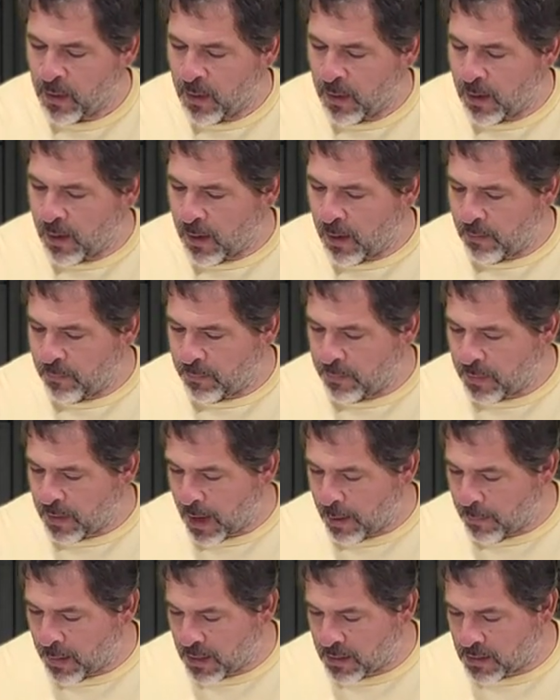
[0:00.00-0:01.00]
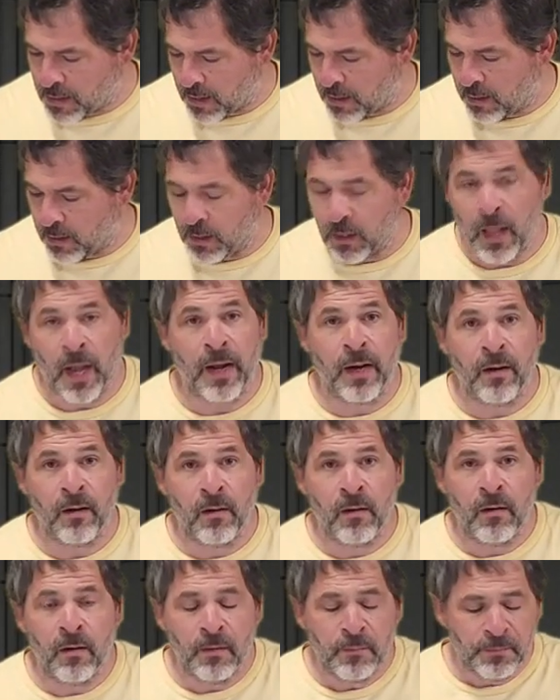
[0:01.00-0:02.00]
Um, that makes it
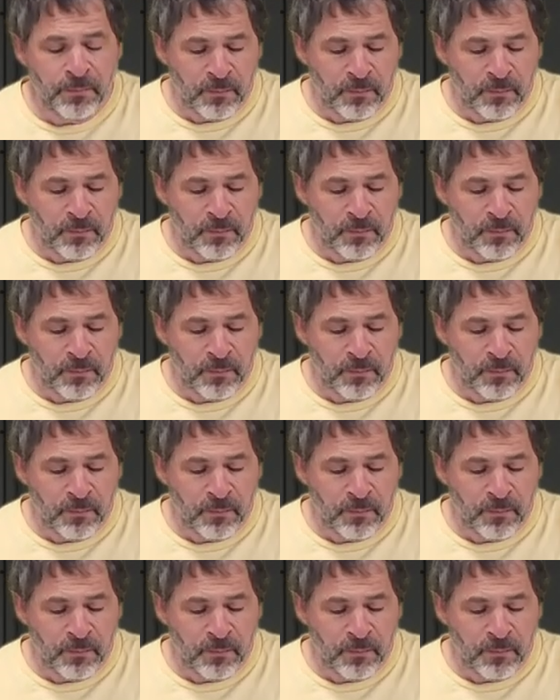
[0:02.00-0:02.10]
lighter.